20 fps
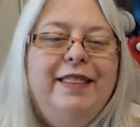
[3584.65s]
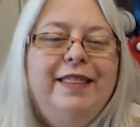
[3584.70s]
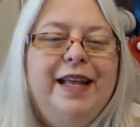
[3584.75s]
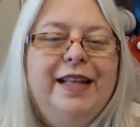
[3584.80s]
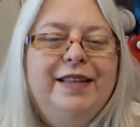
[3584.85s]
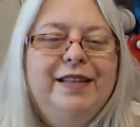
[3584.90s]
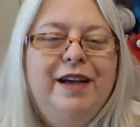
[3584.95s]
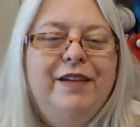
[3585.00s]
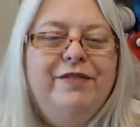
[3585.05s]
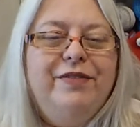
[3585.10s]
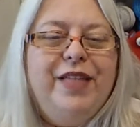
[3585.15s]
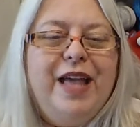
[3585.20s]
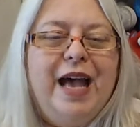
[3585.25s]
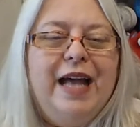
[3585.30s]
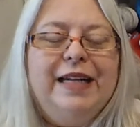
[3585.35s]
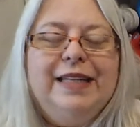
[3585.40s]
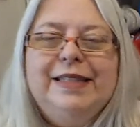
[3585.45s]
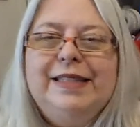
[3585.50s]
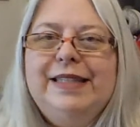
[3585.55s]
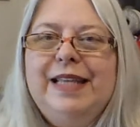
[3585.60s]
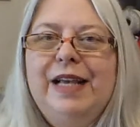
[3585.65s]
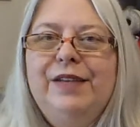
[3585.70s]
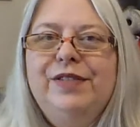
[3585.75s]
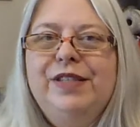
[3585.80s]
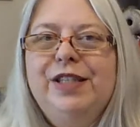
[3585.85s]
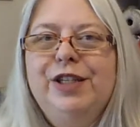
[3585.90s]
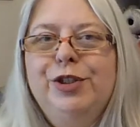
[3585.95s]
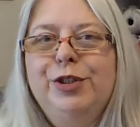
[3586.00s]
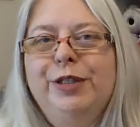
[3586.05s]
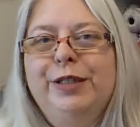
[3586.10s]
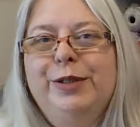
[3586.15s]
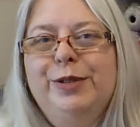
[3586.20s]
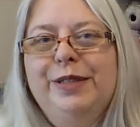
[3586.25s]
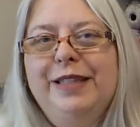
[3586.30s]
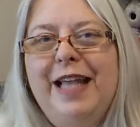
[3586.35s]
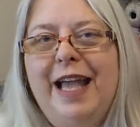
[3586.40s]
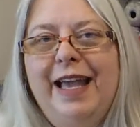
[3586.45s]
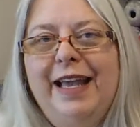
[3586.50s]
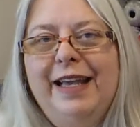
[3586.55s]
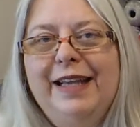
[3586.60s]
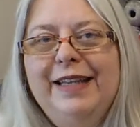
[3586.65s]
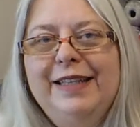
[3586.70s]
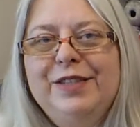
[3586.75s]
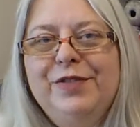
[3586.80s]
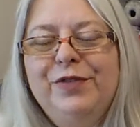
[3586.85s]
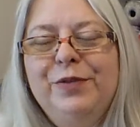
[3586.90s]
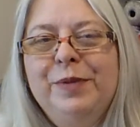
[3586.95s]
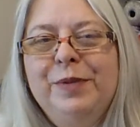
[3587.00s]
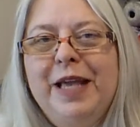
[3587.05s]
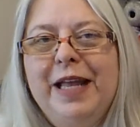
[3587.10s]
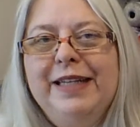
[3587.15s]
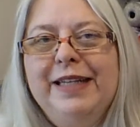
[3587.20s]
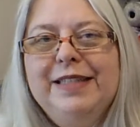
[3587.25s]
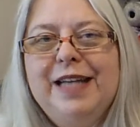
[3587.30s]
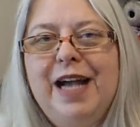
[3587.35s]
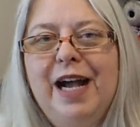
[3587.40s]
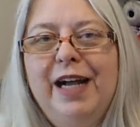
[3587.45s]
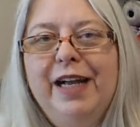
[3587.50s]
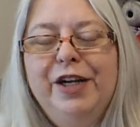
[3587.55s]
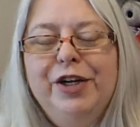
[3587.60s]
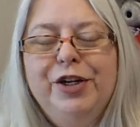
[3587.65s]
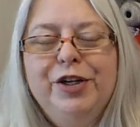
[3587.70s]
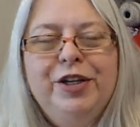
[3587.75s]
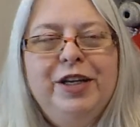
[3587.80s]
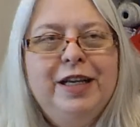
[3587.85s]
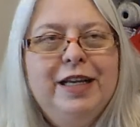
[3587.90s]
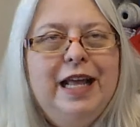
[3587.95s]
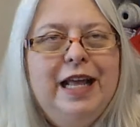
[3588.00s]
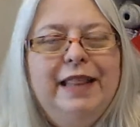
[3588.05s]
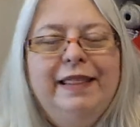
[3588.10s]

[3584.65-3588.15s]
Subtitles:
They love that. It saves their little legs from getting tired.